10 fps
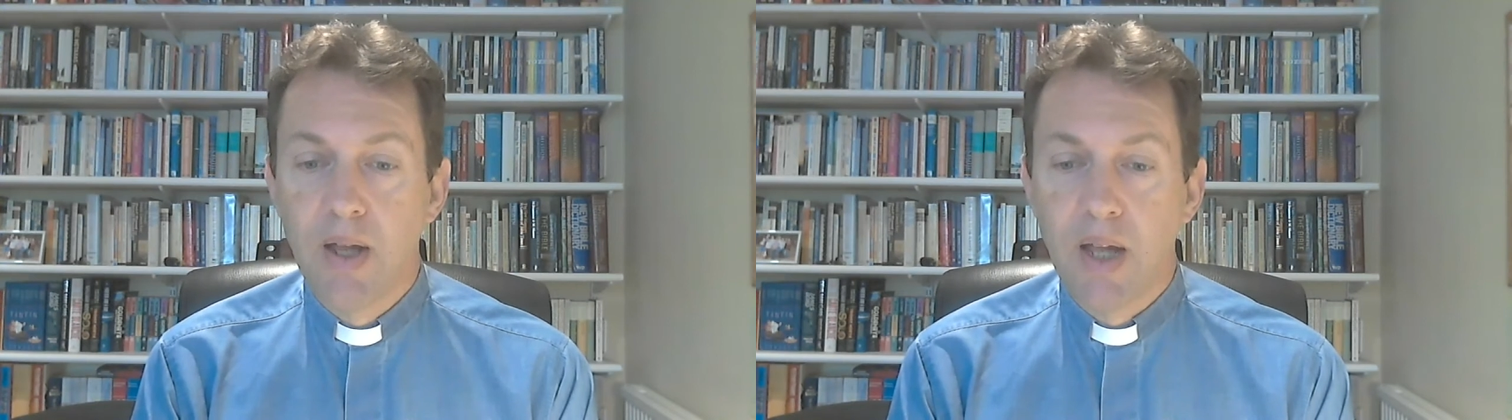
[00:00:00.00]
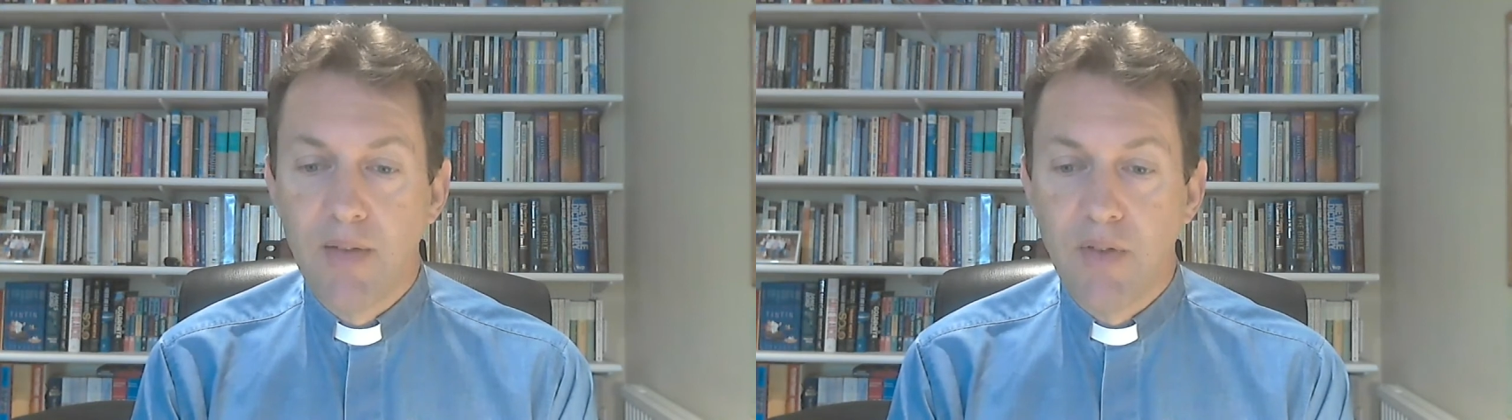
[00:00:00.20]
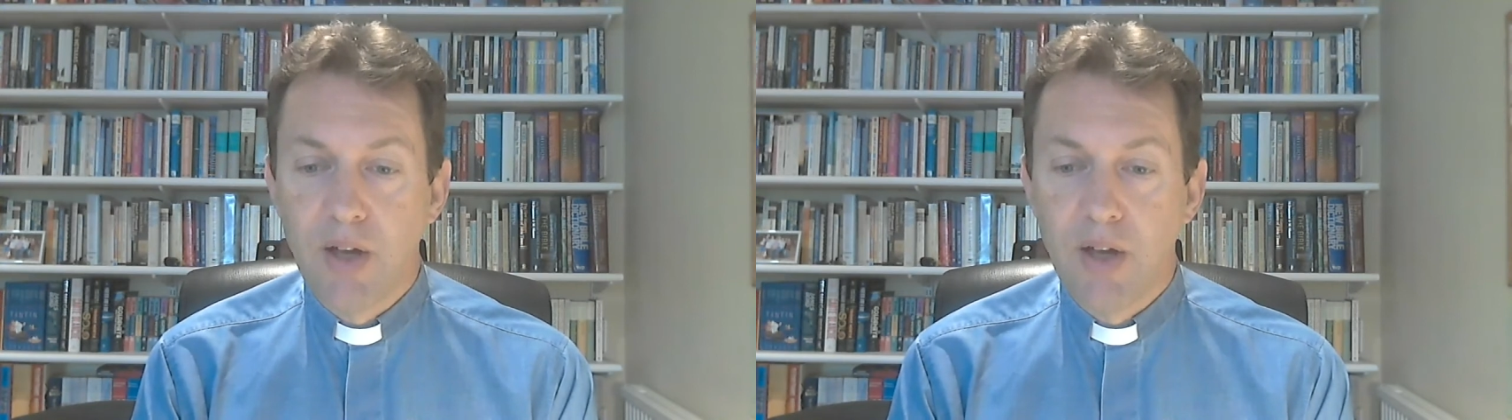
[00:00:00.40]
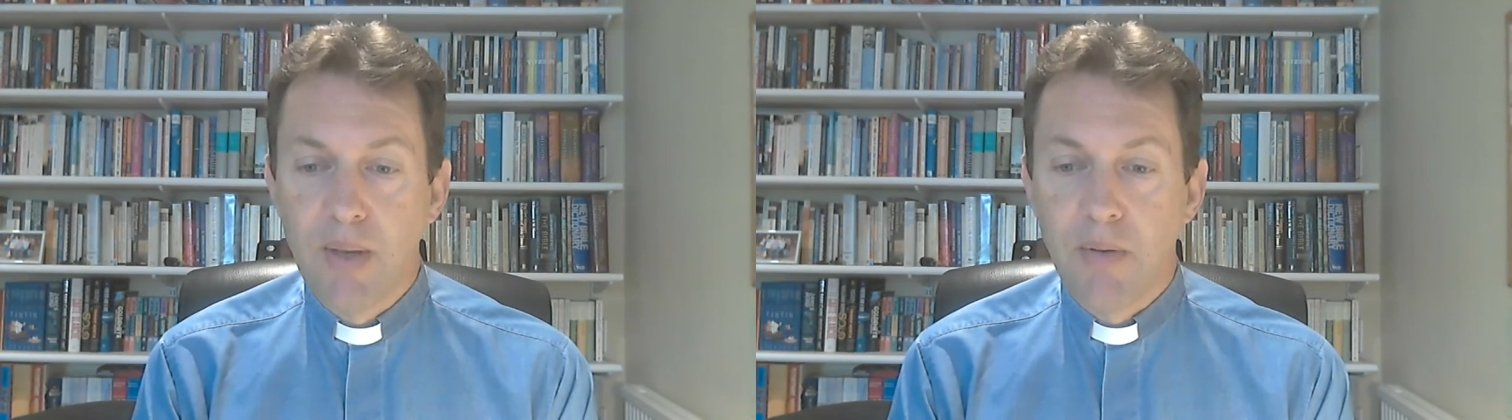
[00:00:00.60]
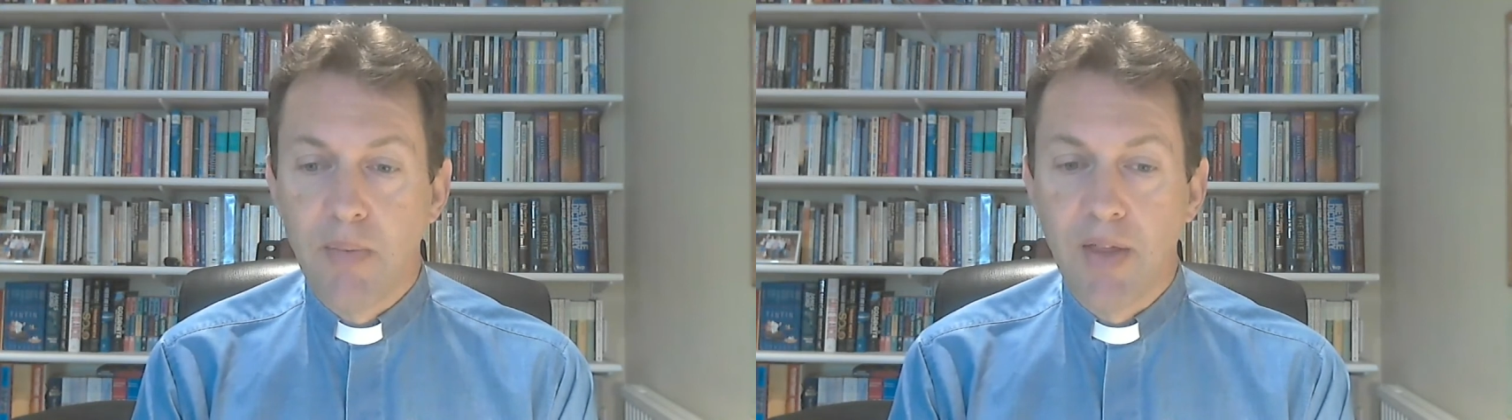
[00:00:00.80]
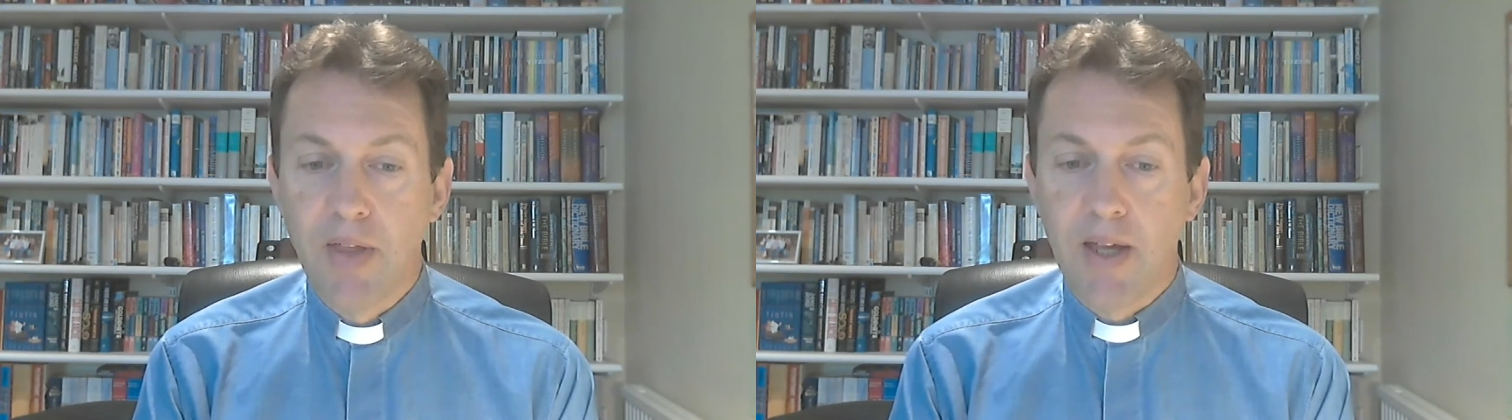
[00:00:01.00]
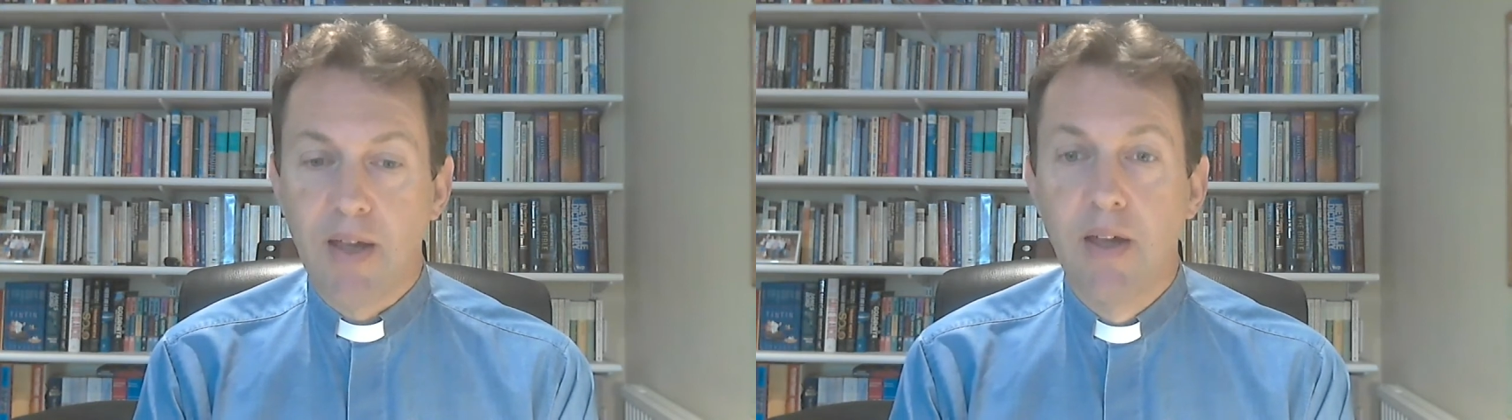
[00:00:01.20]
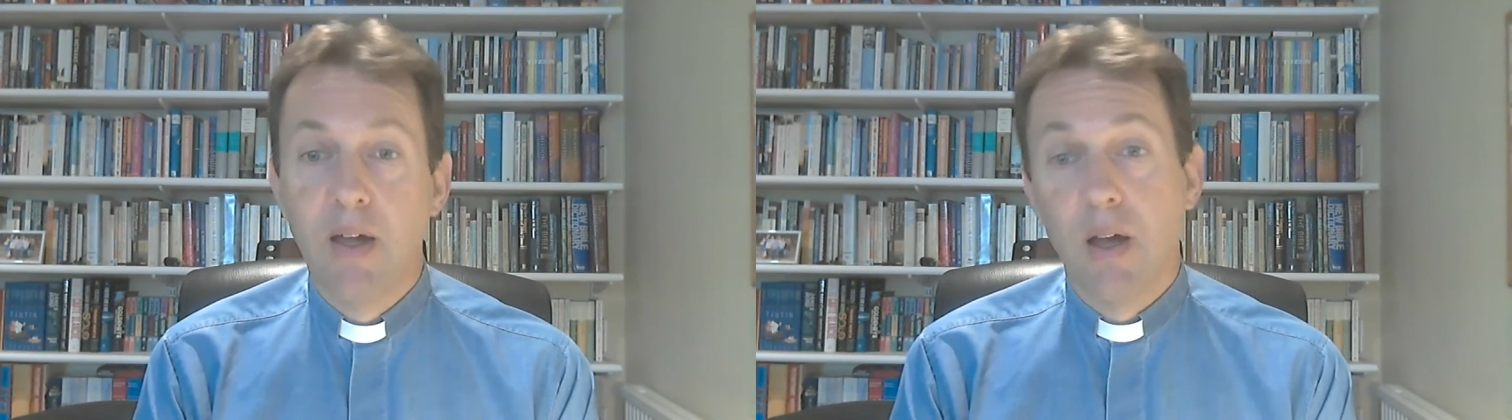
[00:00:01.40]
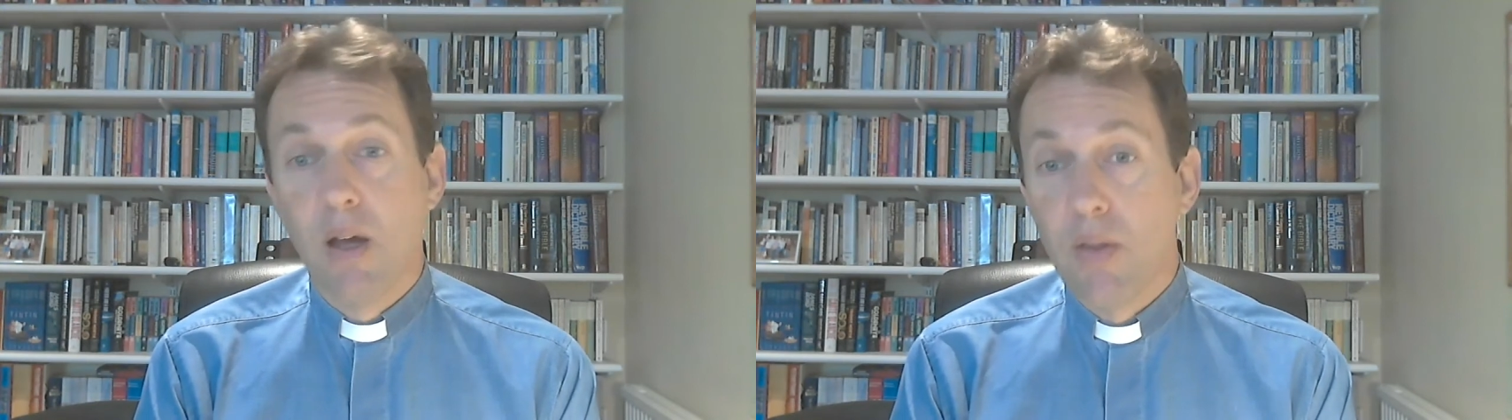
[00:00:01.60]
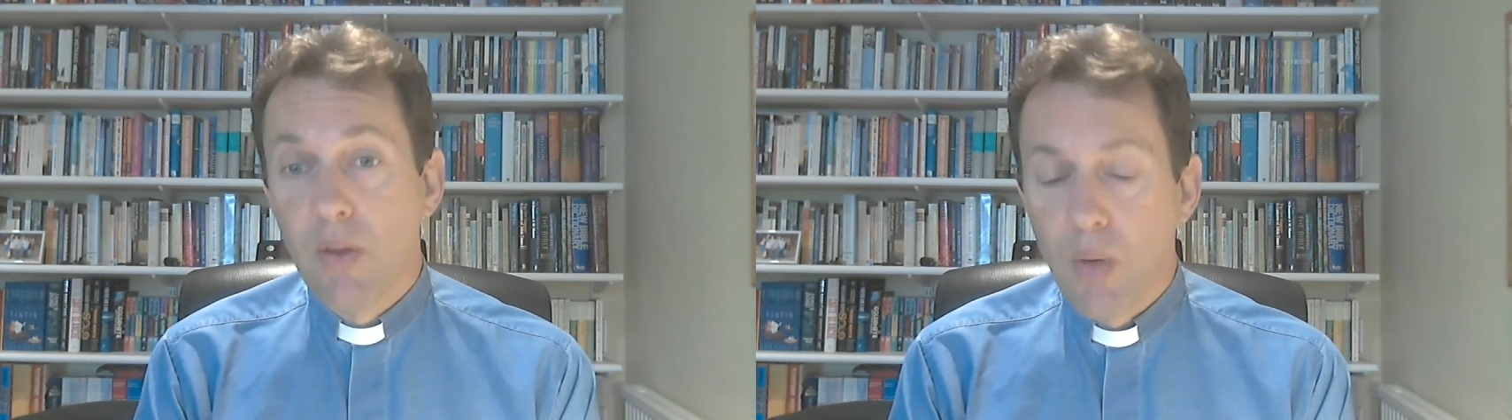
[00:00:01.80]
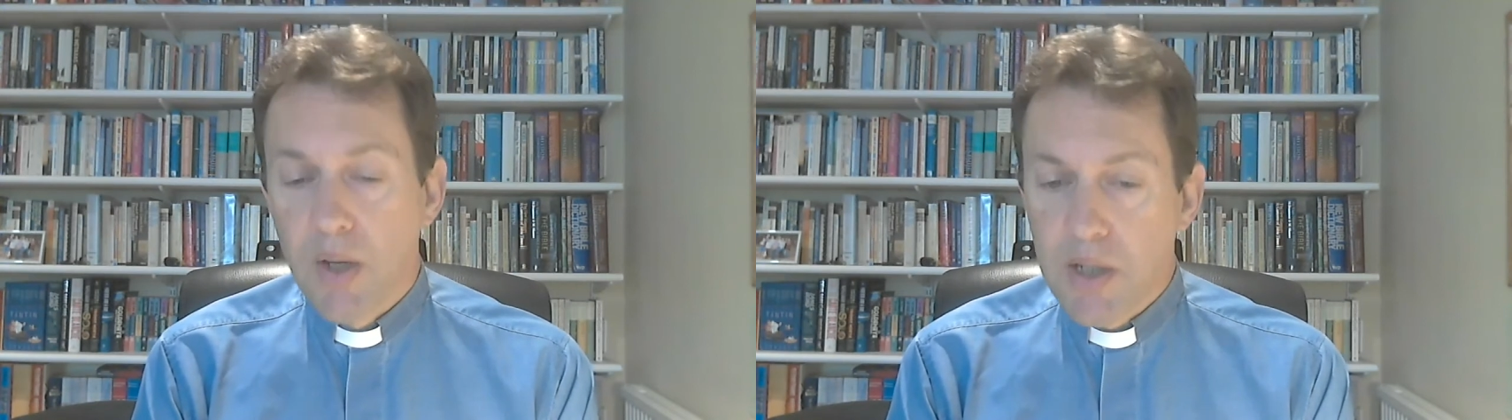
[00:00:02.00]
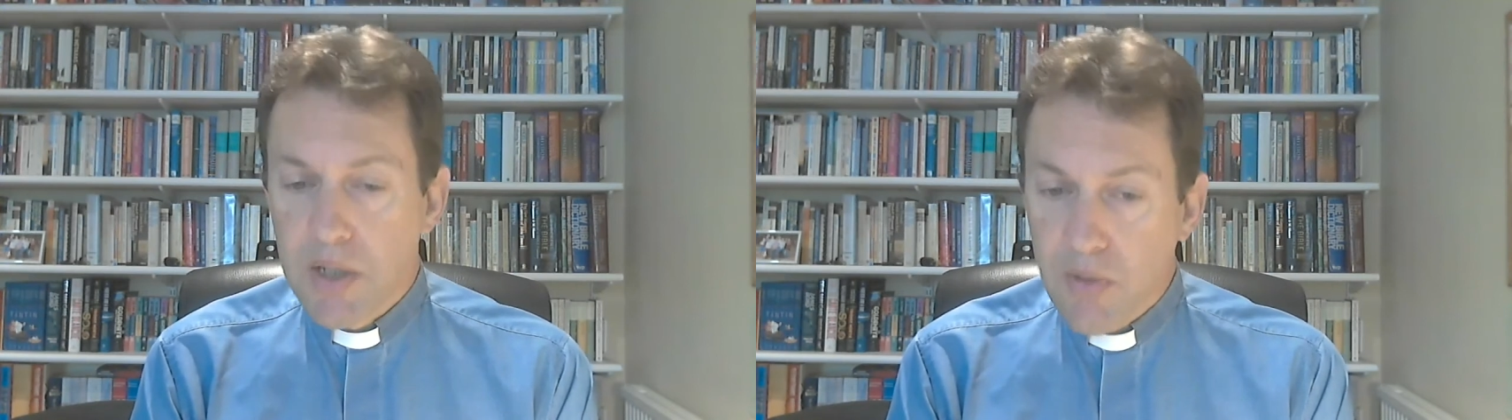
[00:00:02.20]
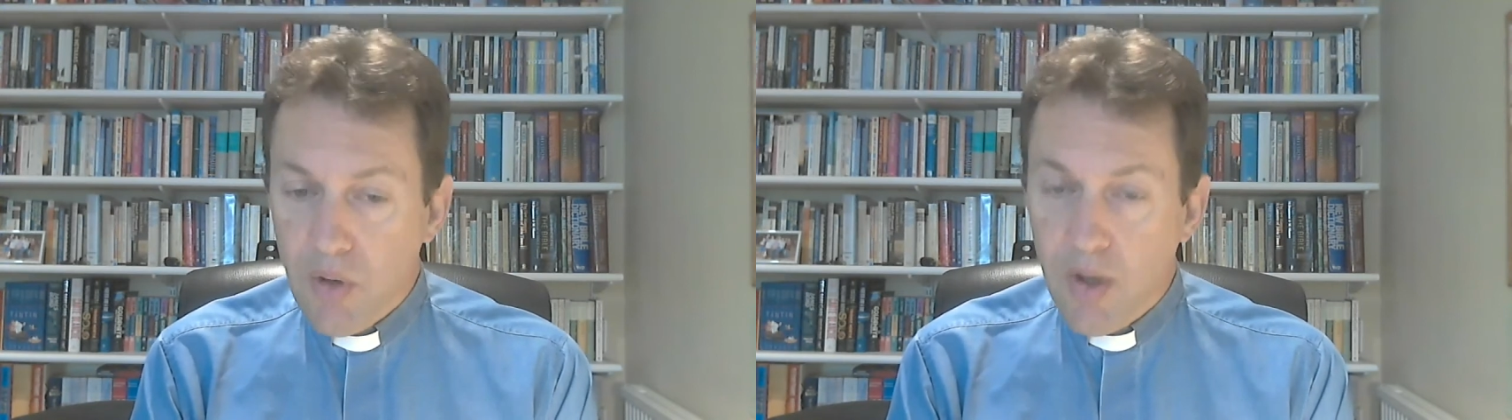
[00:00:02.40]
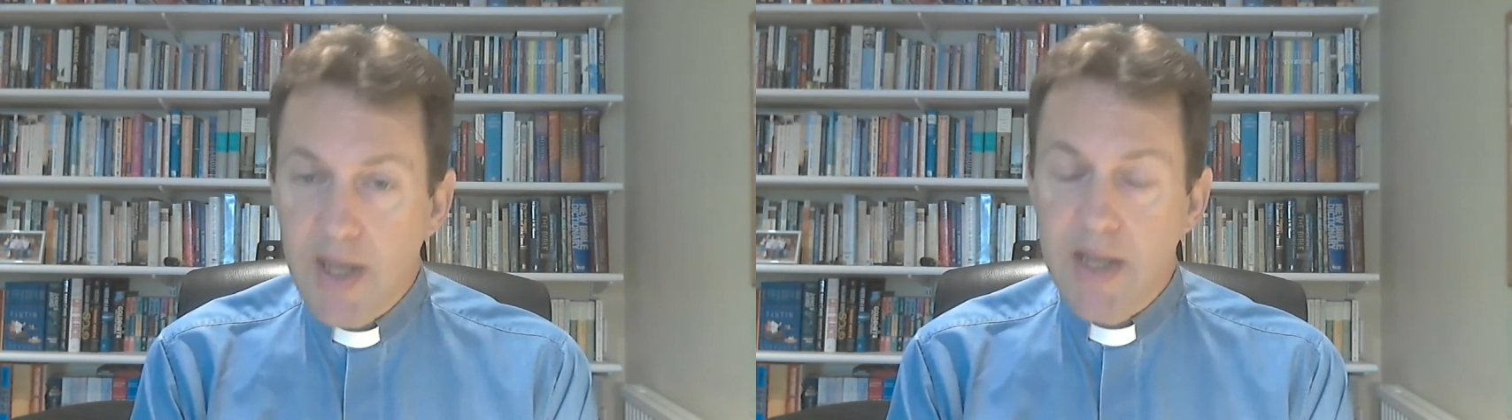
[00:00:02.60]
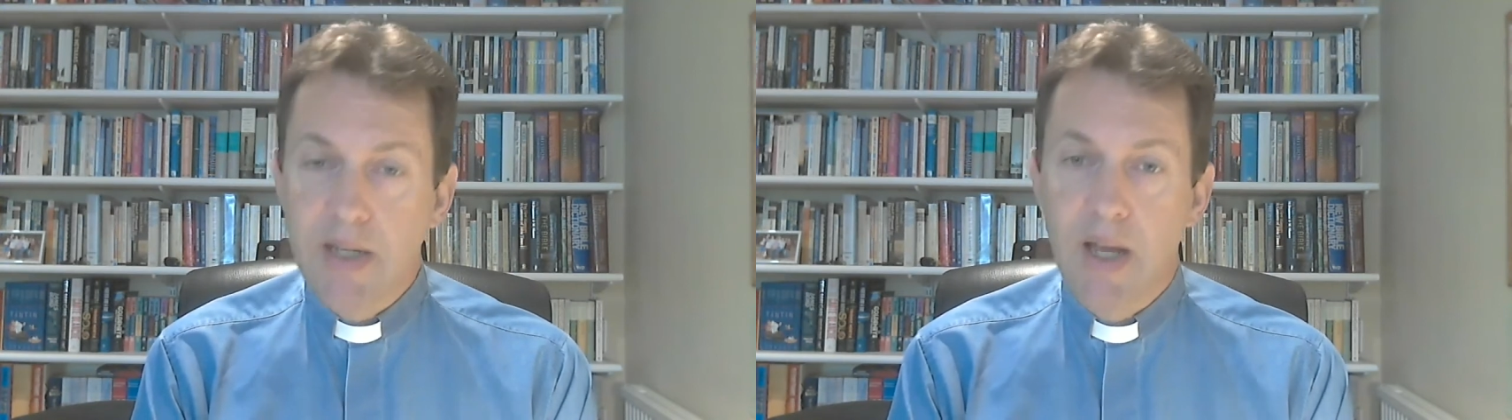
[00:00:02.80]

even though people may think that we're destroying it.